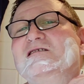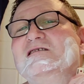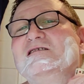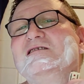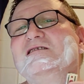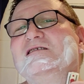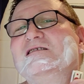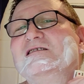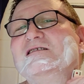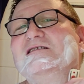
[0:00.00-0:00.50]

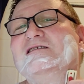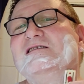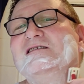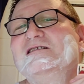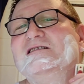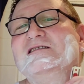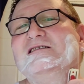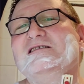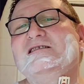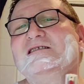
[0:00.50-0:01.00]

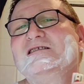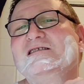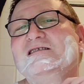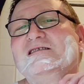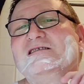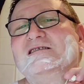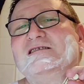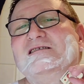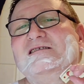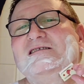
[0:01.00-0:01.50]

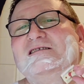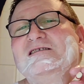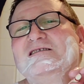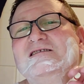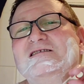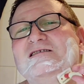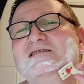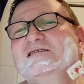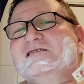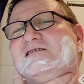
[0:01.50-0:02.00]

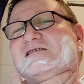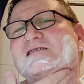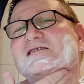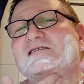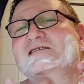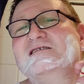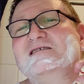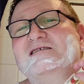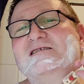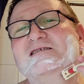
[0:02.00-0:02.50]

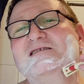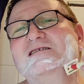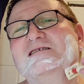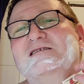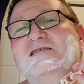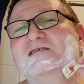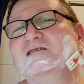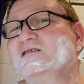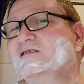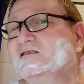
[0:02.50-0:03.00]

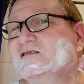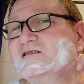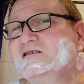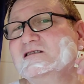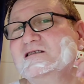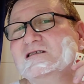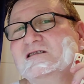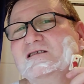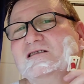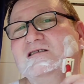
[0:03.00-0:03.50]

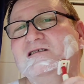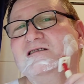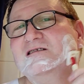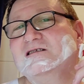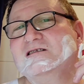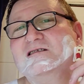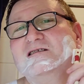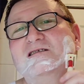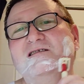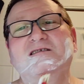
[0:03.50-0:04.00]

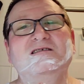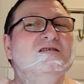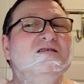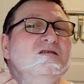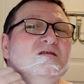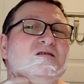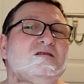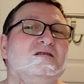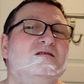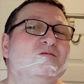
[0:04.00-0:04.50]

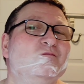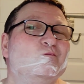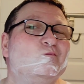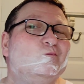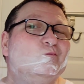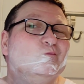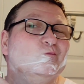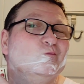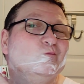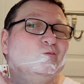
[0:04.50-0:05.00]

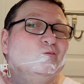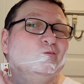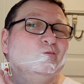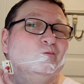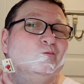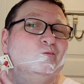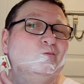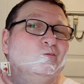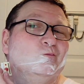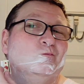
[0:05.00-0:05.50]

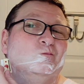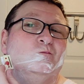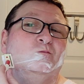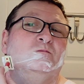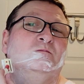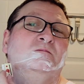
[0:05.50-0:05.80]
[no speech]